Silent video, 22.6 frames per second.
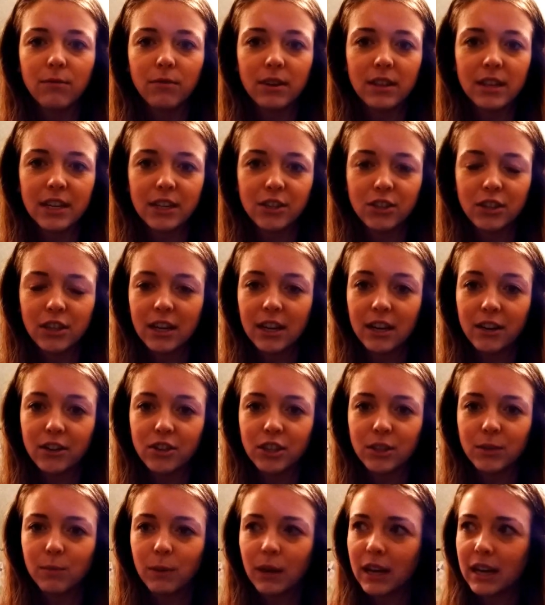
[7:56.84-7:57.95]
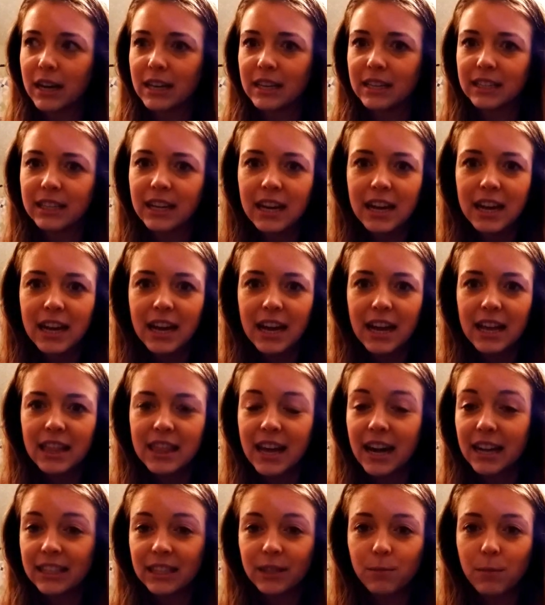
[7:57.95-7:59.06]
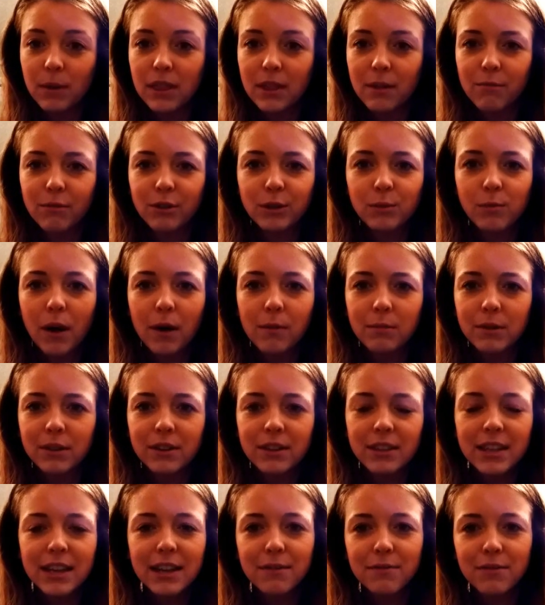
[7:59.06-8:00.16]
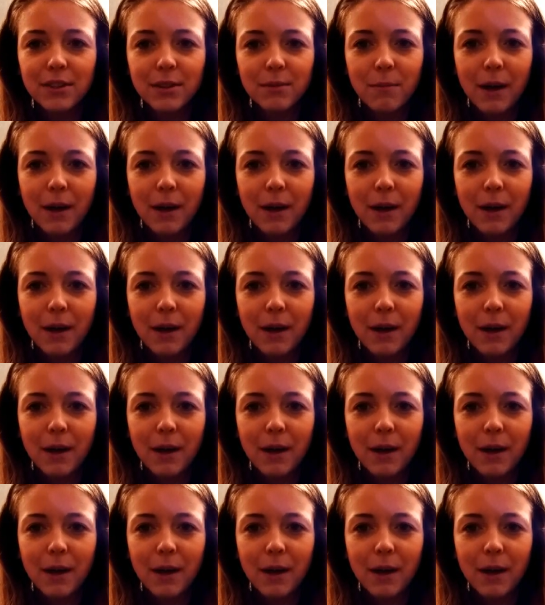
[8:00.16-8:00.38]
it for this year just because that's been the most popular thing for